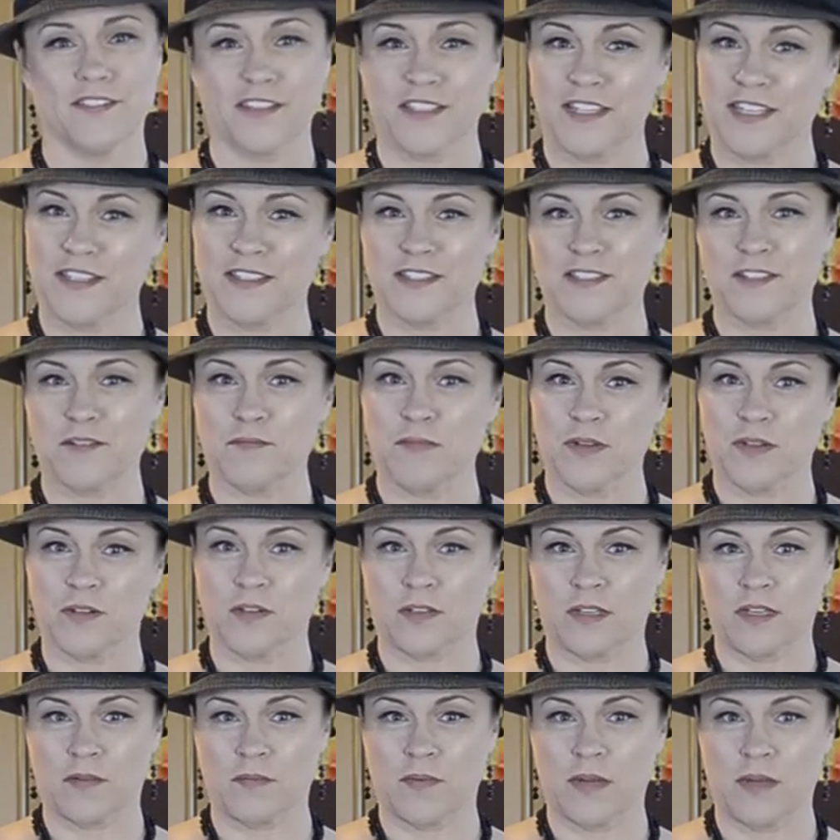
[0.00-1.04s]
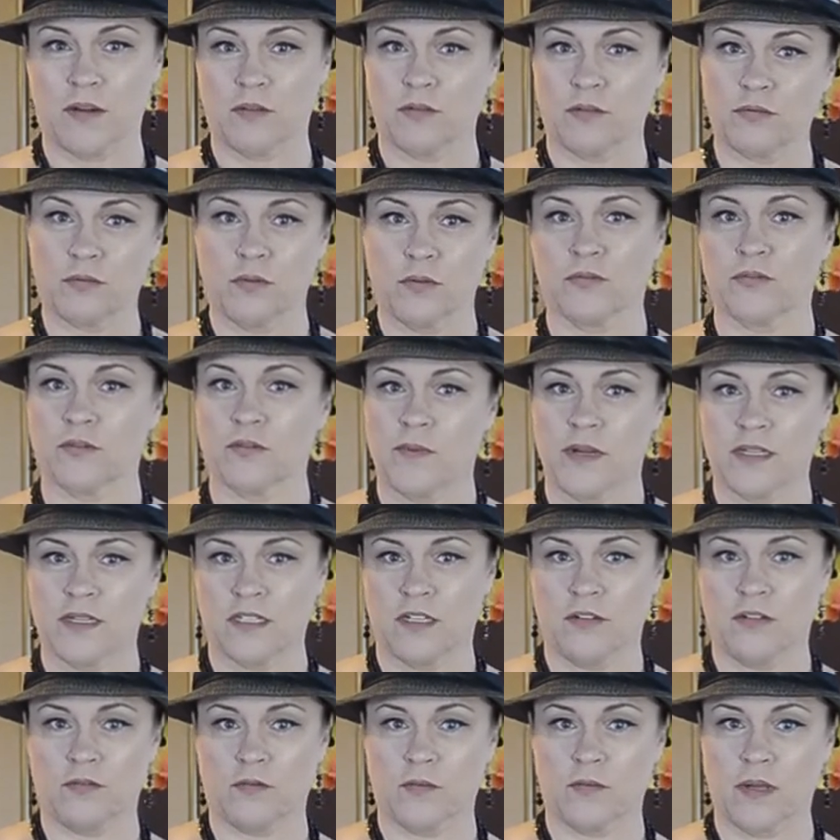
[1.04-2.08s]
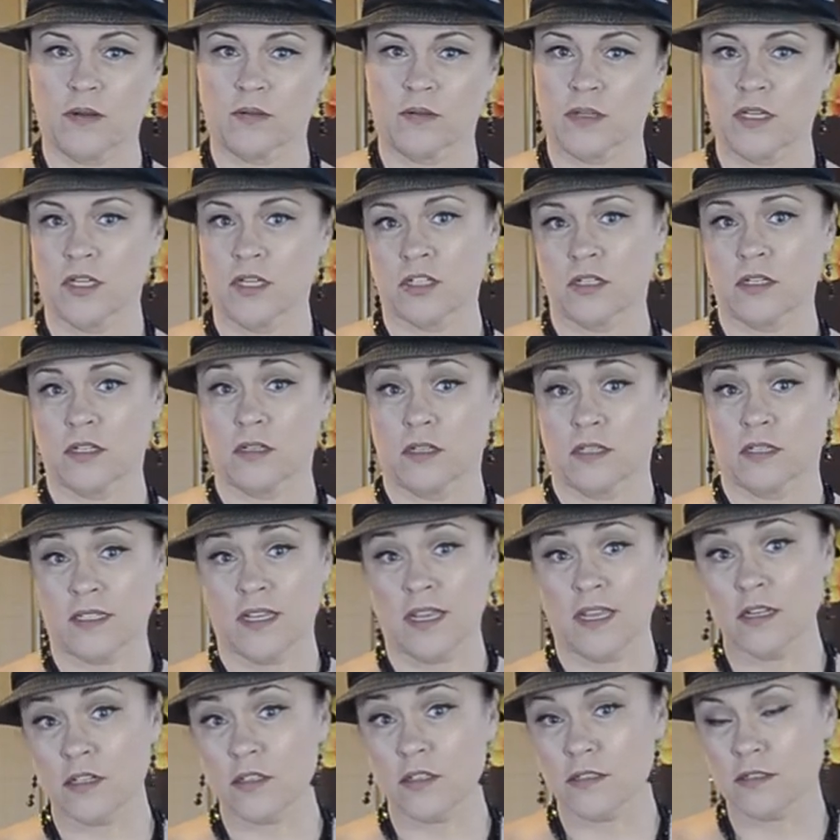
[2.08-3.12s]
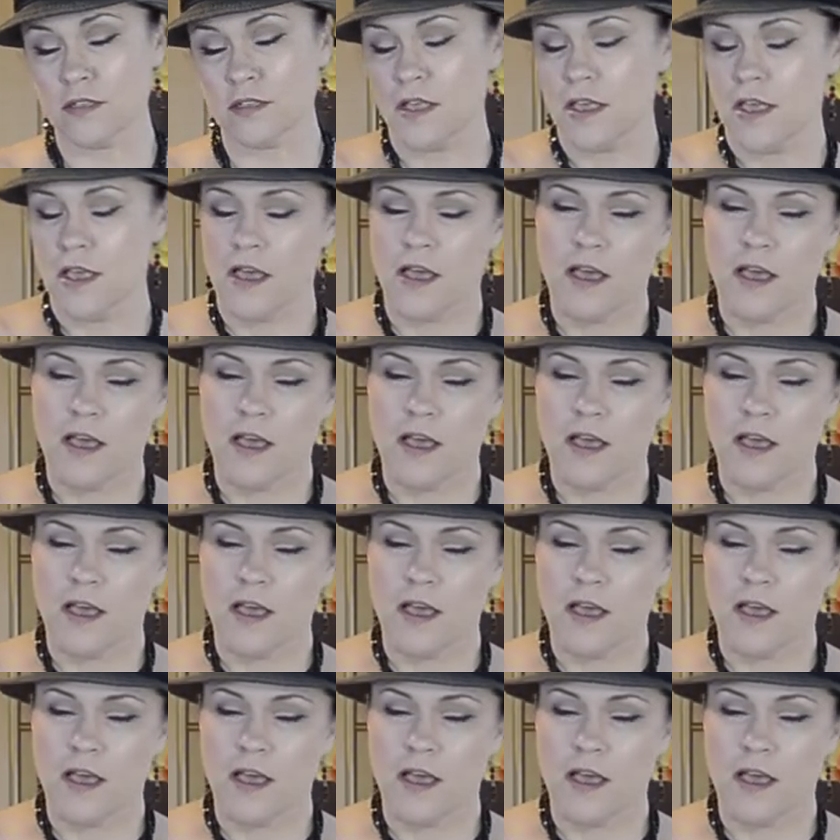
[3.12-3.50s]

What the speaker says: relates to me cooking my own food for myself in my own kitchen in Los Angeles,